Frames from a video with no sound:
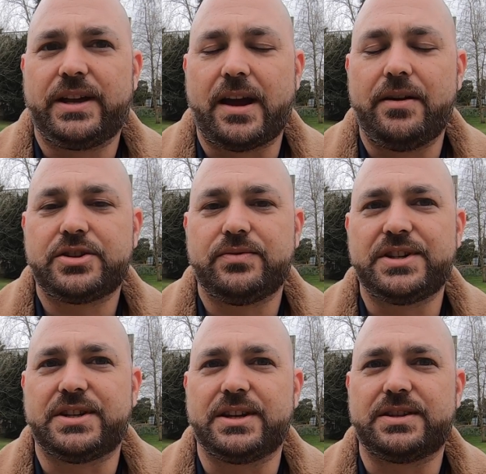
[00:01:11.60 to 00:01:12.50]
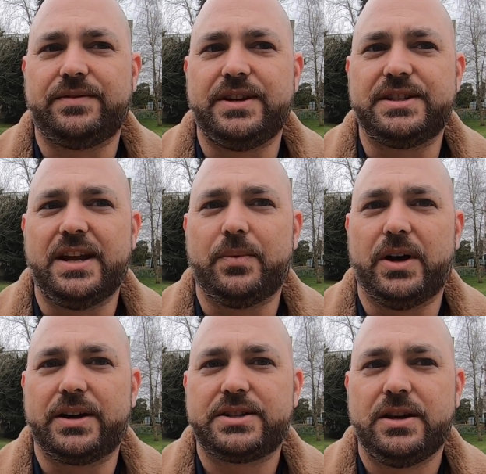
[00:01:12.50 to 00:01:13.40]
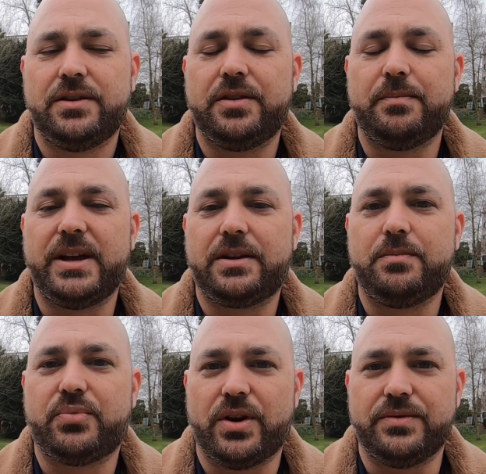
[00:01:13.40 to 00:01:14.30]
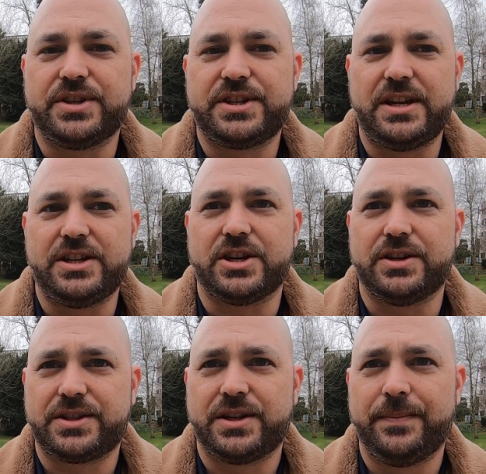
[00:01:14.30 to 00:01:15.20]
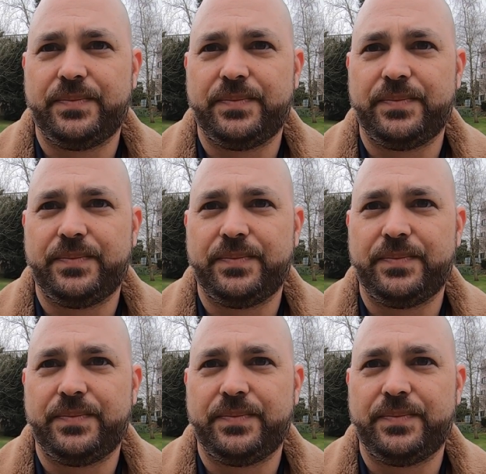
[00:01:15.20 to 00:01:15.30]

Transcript: characteristics of these networks that make them prone to seizures.